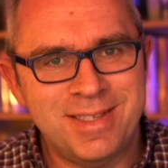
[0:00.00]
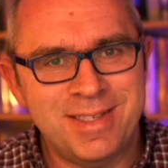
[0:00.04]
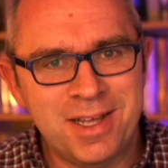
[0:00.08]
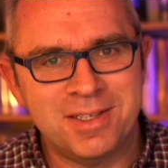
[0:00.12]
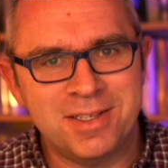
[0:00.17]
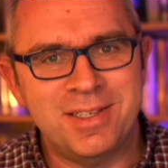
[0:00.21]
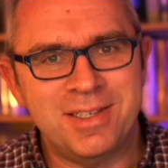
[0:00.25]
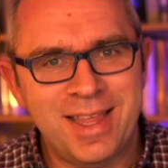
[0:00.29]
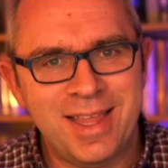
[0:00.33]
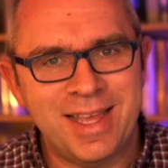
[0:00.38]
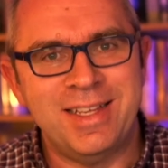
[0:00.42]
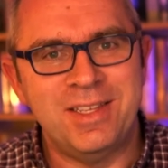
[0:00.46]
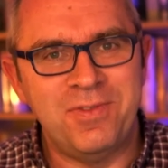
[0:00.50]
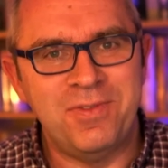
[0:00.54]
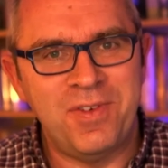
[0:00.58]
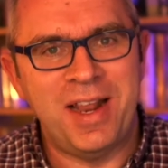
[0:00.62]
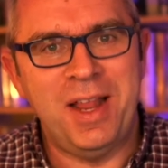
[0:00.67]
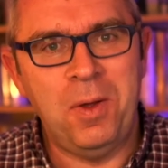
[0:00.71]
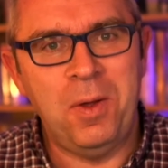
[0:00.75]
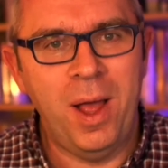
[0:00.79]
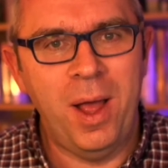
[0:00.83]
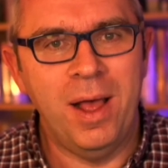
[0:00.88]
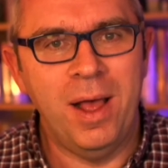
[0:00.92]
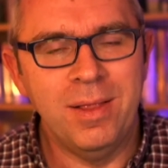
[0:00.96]
does things
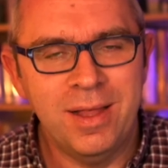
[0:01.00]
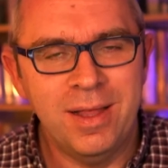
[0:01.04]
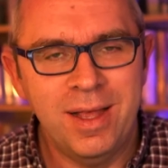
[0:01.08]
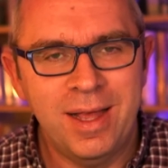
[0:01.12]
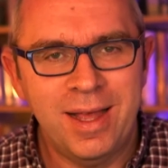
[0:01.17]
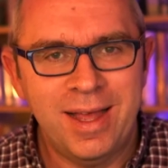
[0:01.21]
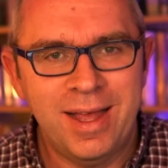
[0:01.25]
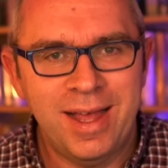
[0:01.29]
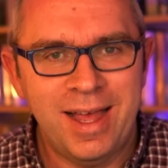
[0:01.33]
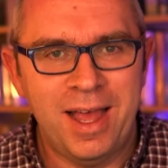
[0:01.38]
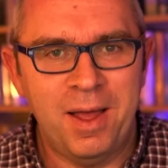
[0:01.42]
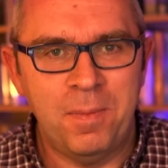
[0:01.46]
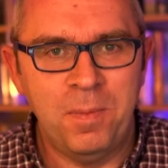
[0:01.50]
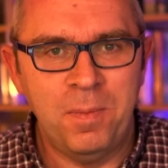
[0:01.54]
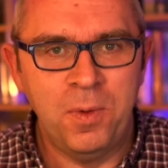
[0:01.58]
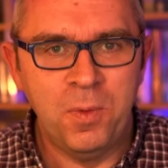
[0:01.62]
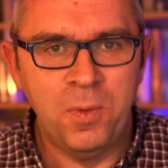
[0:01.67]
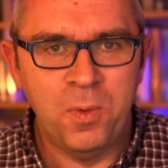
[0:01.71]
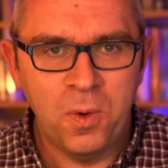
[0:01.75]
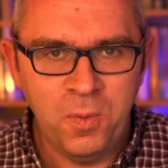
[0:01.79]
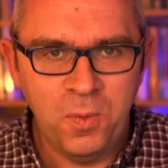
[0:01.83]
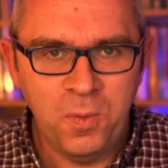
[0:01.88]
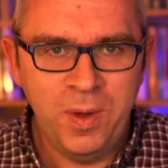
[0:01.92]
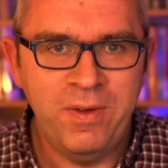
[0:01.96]
very well.
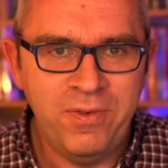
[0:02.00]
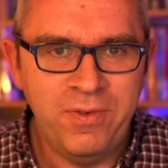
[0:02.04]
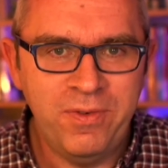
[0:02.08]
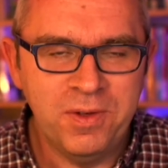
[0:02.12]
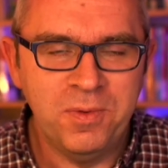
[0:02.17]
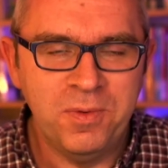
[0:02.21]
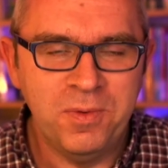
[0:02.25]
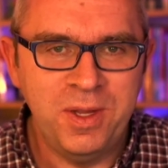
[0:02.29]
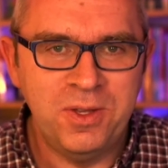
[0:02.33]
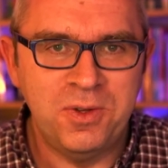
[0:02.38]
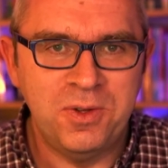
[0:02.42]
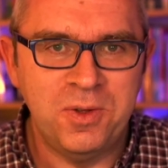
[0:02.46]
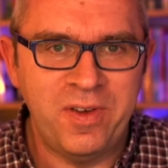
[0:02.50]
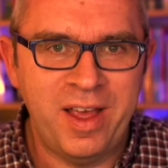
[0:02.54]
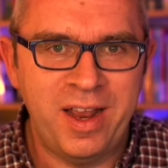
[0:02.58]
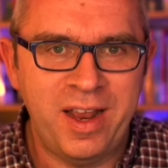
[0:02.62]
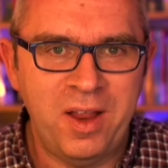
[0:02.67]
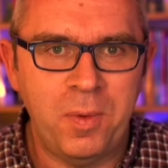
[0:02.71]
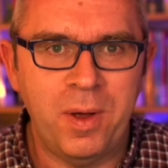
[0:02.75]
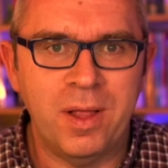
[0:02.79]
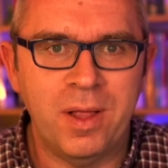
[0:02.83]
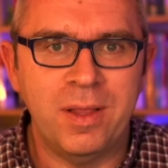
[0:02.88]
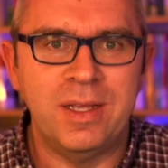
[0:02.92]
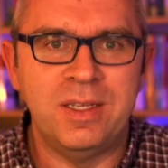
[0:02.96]
What we feel we do
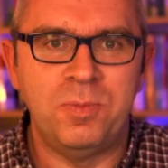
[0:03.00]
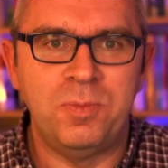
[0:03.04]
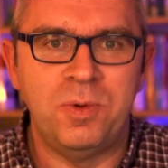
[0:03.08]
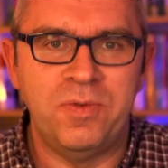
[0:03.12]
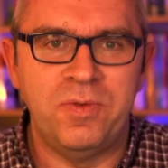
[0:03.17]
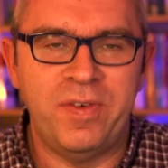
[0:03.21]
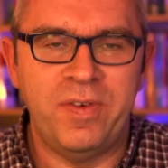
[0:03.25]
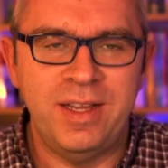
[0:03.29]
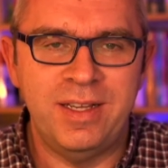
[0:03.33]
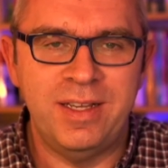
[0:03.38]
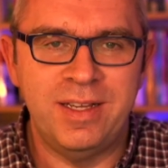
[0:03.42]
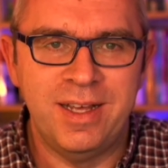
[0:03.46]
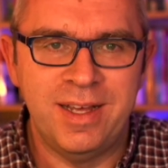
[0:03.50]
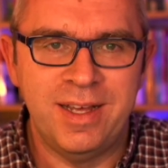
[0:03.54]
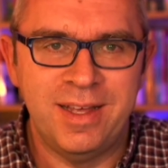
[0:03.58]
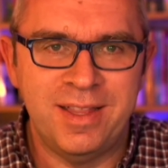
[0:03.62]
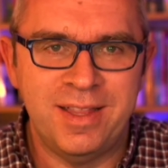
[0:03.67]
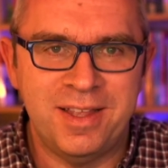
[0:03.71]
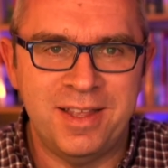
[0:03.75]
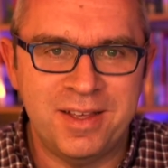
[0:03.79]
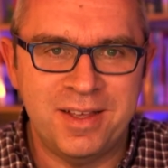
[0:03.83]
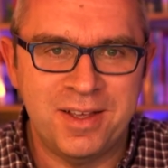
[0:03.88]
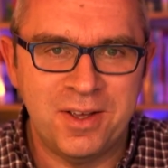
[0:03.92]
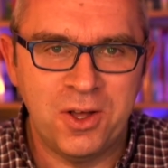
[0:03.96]
very well is provide
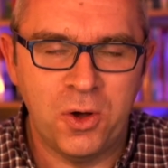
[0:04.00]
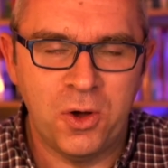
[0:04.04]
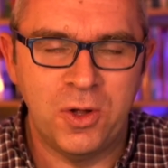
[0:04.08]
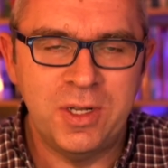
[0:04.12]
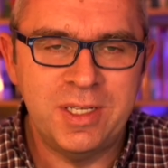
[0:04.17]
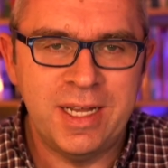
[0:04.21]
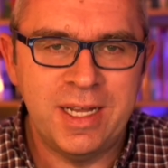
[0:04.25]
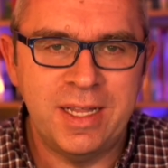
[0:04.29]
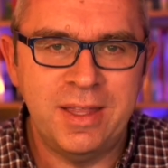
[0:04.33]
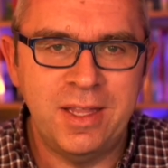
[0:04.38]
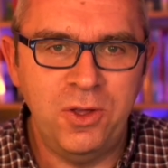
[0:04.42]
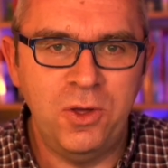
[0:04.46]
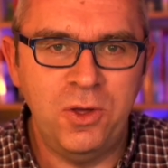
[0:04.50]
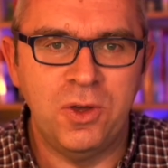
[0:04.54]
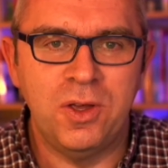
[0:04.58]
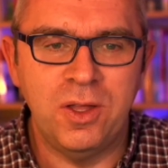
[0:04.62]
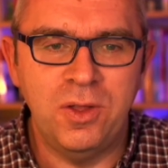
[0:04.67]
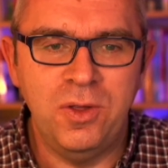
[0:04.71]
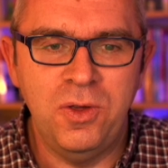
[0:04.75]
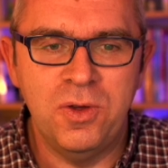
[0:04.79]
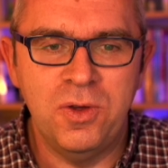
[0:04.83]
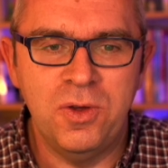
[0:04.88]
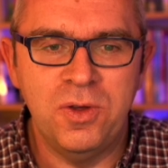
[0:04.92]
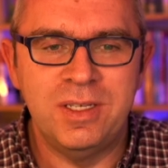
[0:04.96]
the content that you
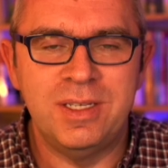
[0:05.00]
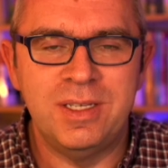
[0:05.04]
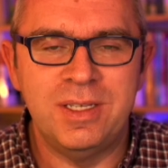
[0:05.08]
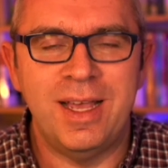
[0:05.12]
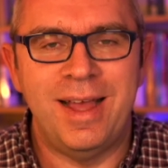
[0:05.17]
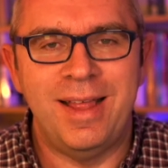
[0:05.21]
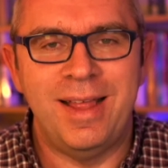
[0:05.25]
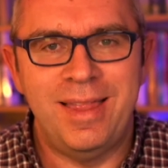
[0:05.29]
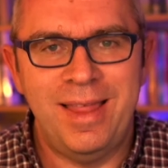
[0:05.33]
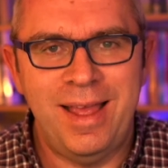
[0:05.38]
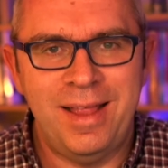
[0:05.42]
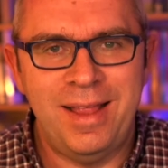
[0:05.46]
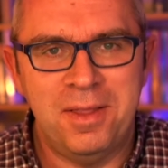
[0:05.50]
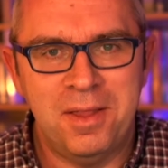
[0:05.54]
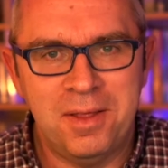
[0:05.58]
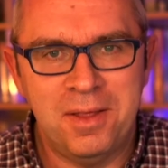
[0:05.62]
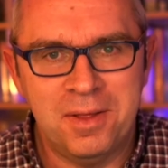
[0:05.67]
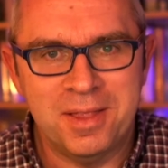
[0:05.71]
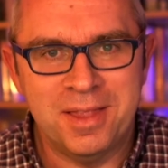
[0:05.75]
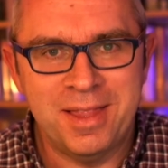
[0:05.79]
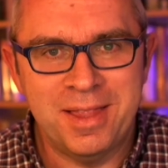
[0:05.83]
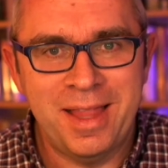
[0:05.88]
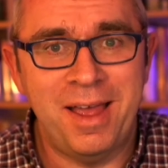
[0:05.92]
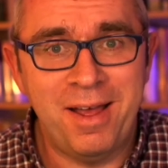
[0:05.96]
can use, and
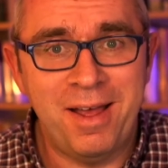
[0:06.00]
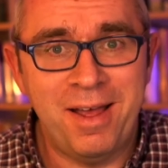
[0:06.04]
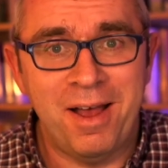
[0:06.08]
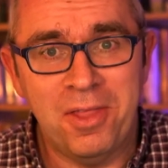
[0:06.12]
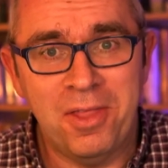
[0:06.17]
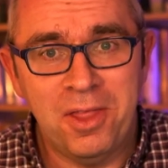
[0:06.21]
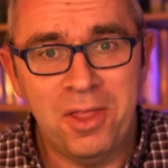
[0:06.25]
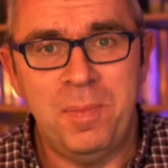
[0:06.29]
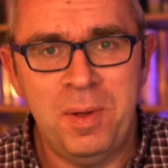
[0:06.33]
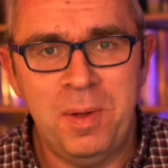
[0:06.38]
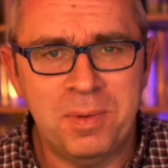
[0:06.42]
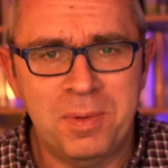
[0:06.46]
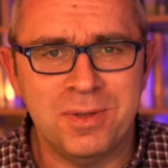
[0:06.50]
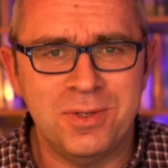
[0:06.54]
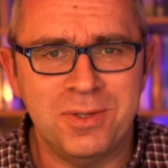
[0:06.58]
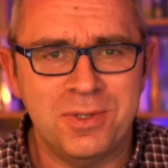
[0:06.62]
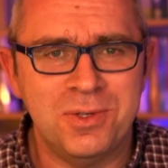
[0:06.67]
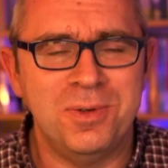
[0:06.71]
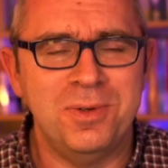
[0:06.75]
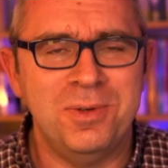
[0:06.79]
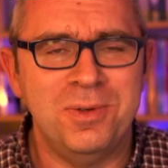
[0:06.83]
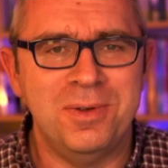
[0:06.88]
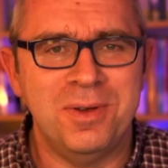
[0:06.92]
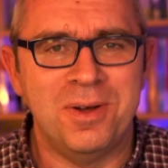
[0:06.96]
then let other people
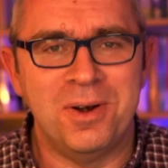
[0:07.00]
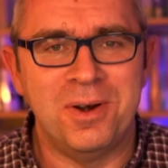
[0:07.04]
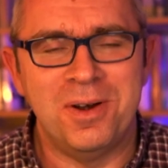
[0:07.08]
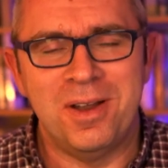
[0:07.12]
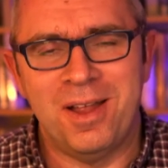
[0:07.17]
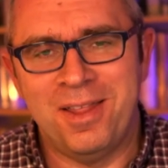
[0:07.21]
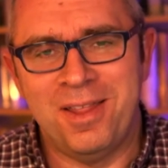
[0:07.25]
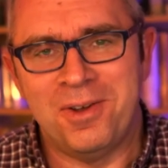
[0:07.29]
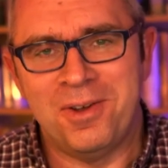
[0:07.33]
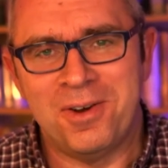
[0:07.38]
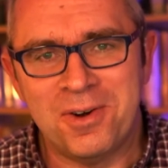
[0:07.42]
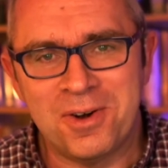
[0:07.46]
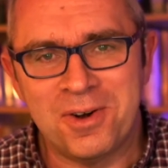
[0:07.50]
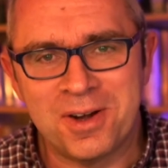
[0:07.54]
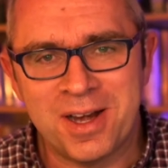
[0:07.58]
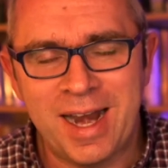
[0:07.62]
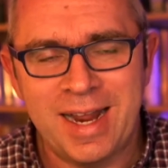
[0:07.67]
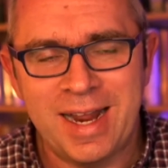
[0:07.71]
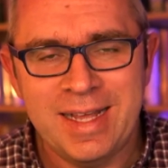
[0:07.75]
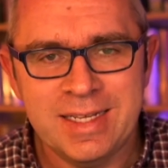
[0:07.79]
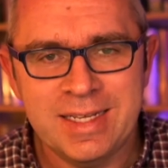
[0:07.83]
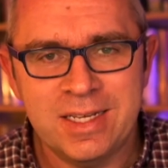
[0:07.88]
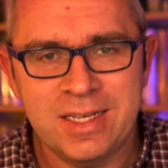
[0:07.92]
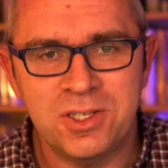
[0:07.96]
do, or other
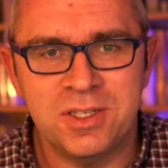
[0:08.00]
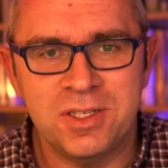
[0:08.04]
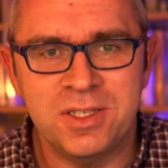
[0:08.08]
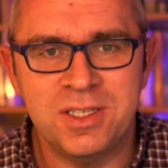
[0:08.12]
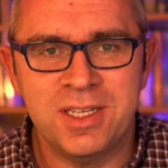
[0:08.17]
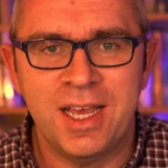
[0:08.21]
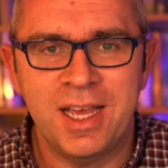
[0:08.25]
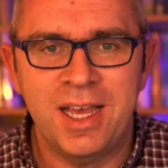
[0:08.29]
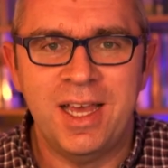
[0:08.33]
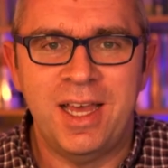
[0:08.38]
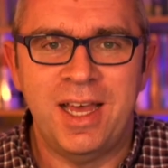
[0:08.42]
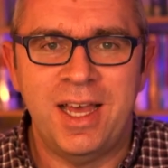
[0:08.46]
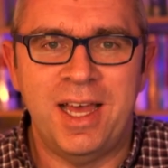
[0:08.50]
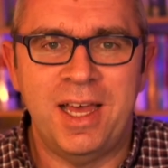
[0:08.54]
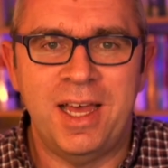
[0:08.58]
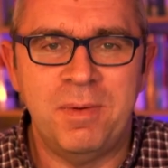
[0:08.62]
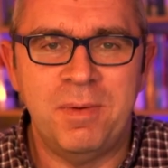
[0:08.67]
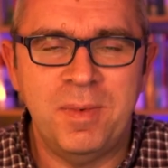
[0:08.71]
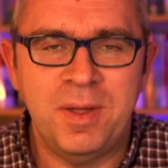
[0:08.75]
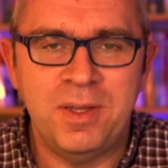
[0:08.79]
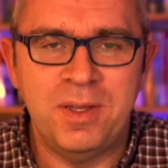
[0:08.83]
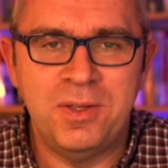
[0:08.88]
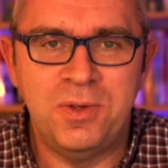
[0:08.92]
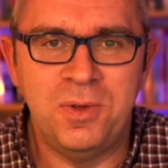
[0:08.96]
organisations
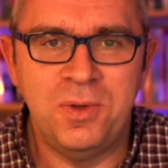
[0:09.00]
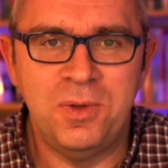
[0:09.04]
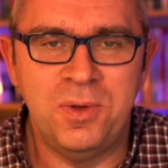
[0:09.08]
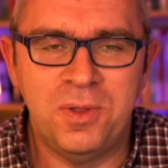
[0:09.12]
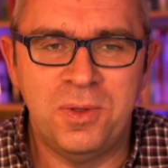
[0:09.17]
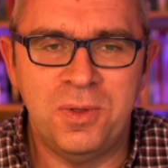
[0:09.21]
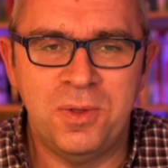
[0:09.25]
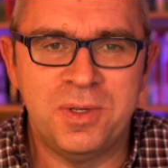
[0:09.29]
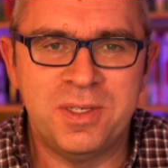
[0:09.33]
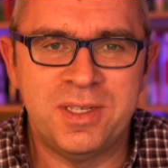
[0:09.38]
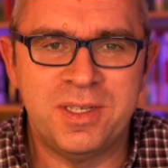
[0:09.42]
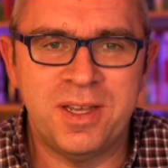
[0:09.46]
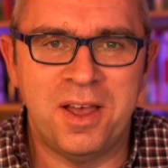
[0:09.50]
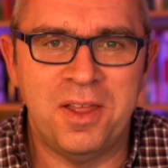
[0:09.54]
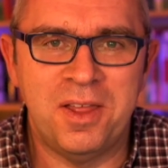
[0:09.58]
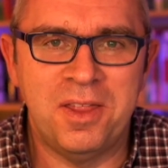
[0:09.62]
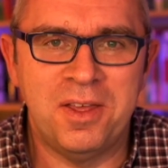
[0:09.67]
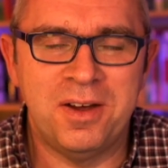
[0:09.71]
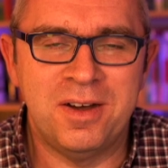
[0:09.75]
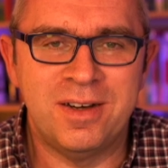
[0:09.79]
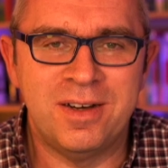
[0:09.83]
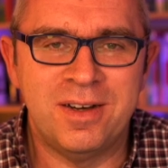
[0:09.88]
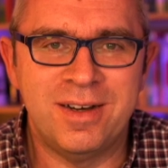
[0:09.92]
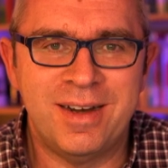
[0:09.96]
do those
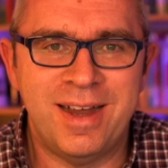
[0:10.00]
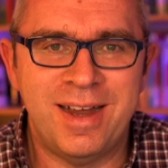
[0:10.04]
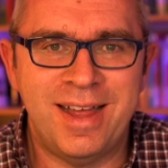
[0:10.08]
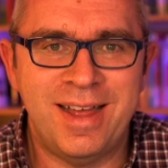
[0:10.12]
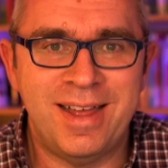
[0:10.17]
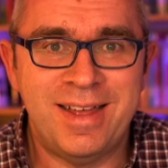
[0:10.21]
other